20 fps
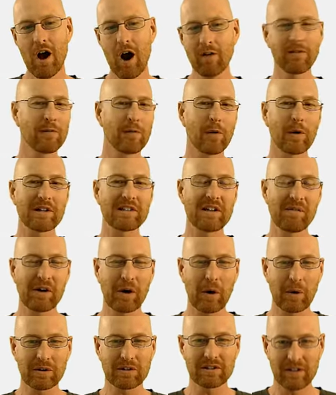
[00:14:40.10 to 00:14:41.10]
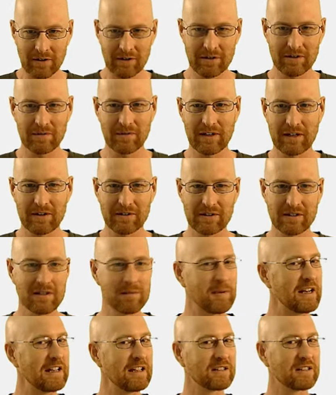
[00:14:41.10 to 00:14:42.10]
over 47 courses, hundreds of videos, and
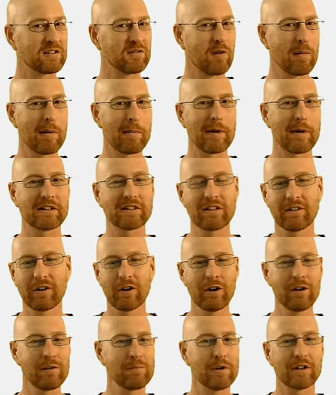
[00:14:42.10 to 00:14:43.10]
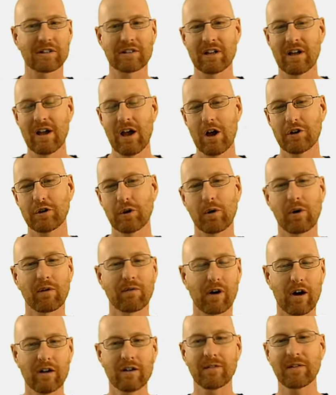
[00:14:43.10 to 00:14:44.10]
the PDFs of all my best-selling coding books. Join
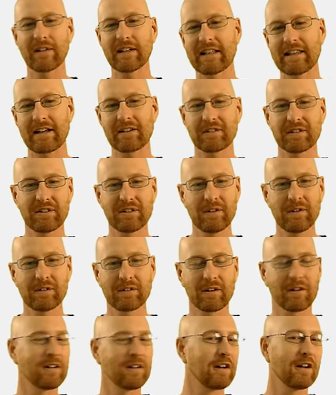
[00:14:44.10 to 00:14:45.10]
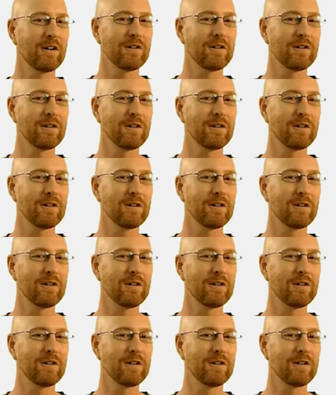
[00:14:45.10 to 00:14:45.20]
over 150,000 students learning to